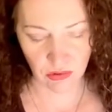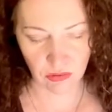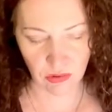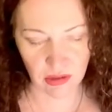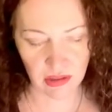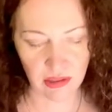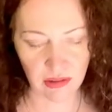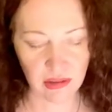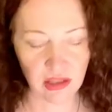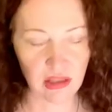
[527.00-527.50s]
and
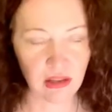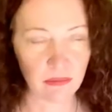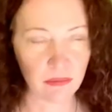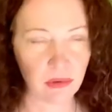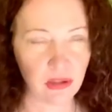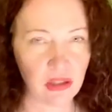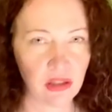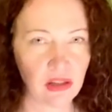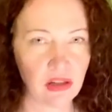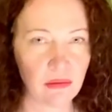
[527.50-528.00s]
I think I'm
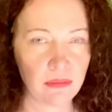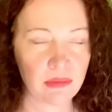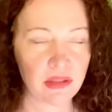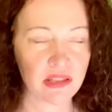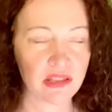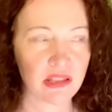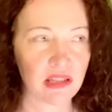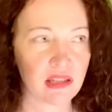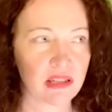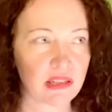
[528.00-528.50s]
bringing up
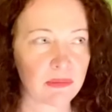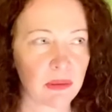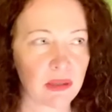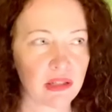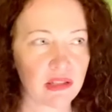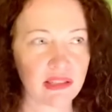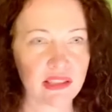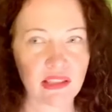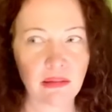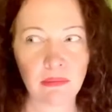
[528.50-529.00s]
these things
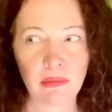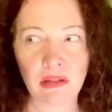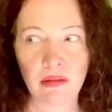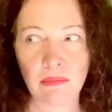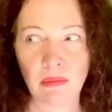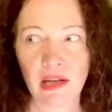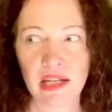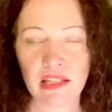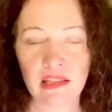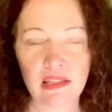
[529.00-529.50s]
because somebody
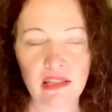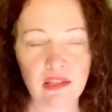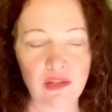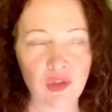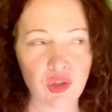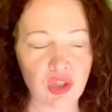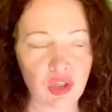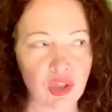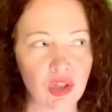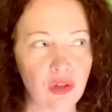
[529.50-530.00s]
might need
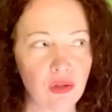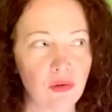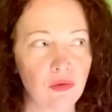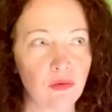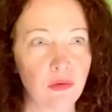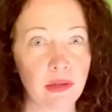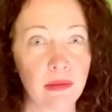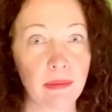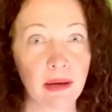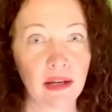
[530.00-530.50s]
to
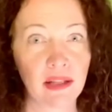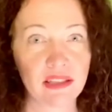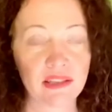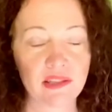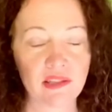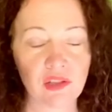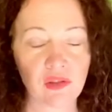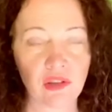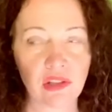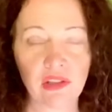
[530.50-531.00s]

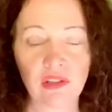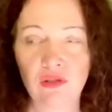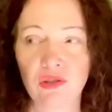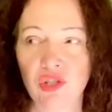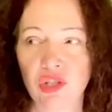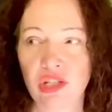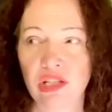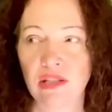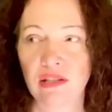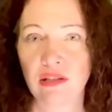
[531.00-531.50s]
rebalance their
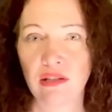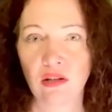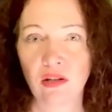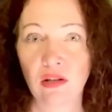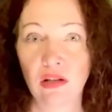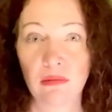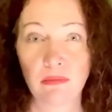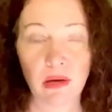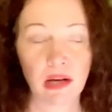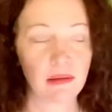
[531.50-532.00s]
energy, and
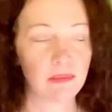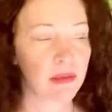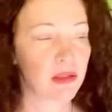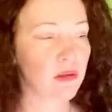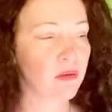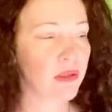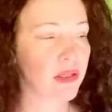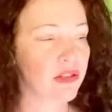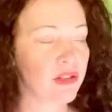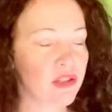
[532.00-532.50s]
yoga might be a
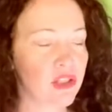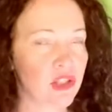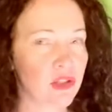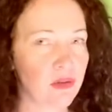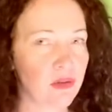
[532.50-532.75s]
way to do